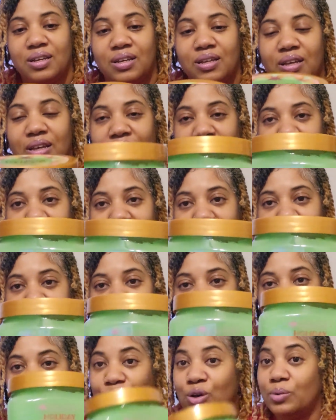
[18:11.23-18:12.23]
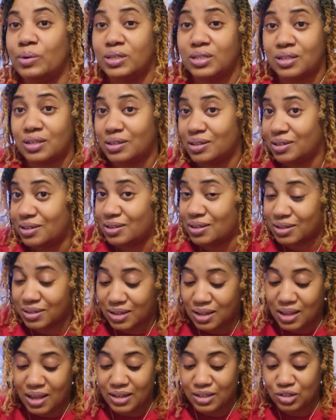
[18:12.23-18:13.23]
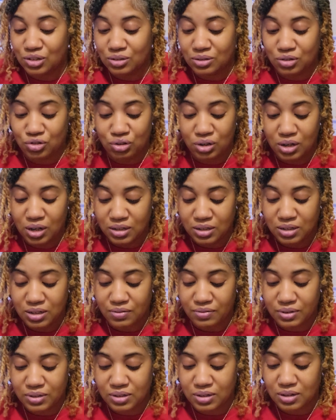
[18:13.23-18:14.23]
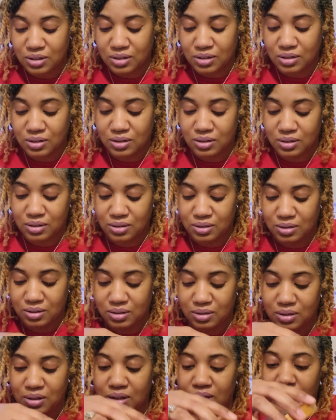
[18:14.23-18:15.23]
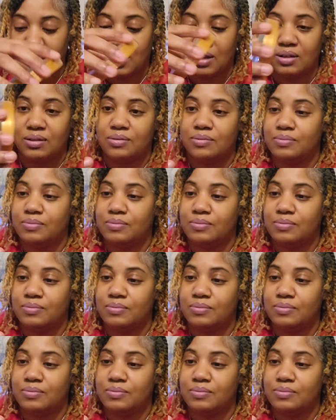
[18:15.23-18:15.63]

and I know it's good, because I like the Tree Hut stuff is good. Look at that.